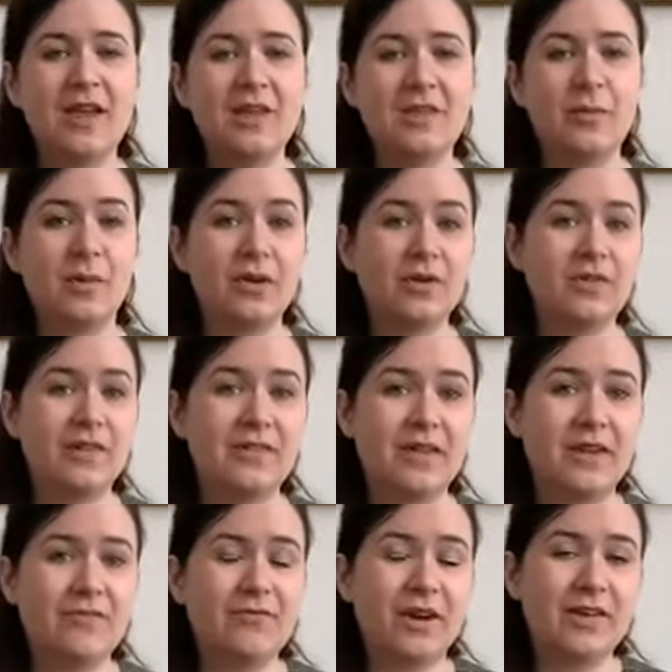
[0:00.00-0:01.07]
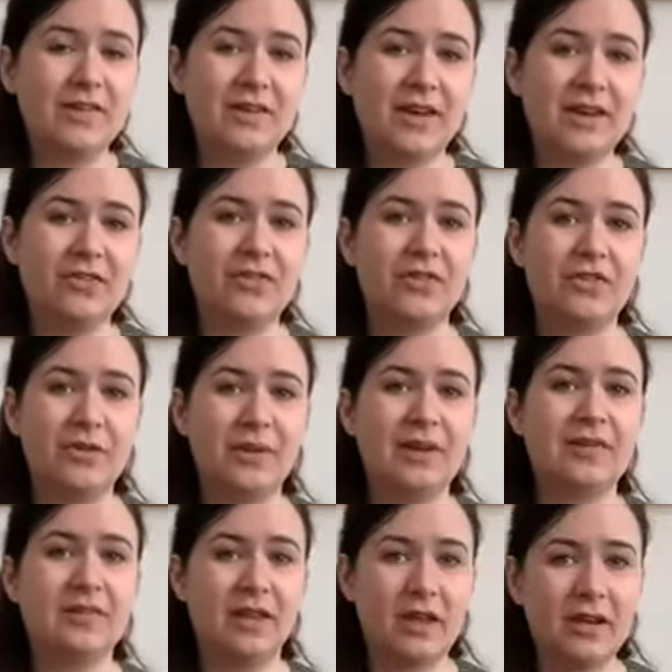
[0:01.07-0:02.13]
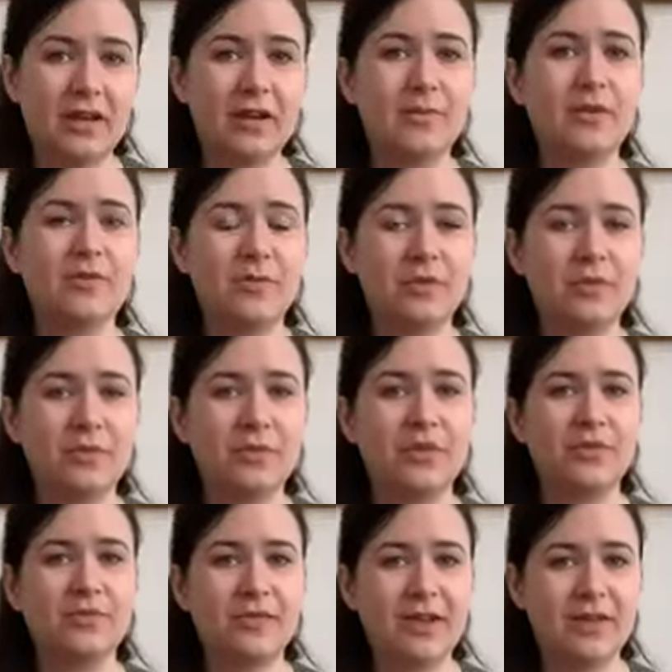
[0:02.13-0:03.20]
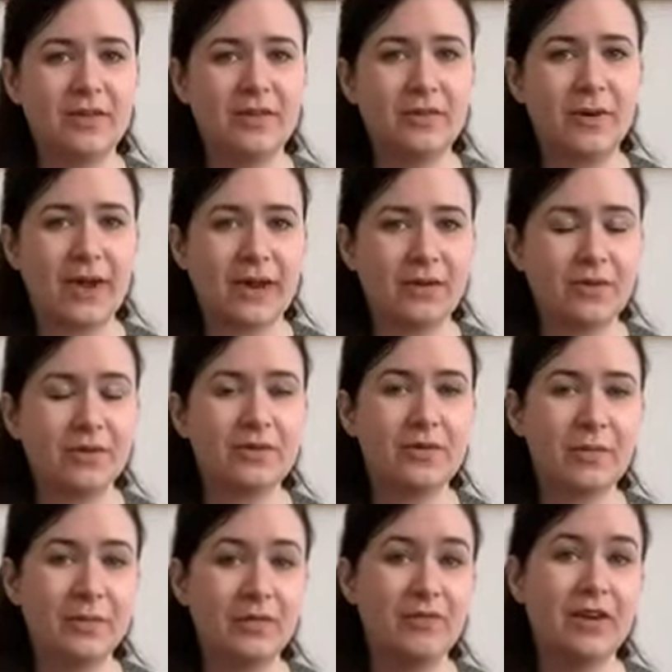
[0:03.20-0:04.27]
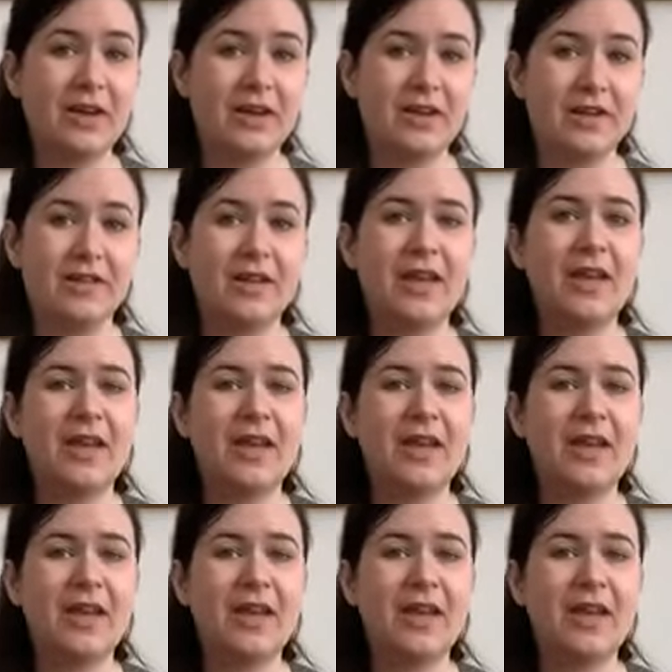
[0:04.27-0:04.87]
then when you're sitting and resting, just doing circular movements with your feet and your ankles can be really good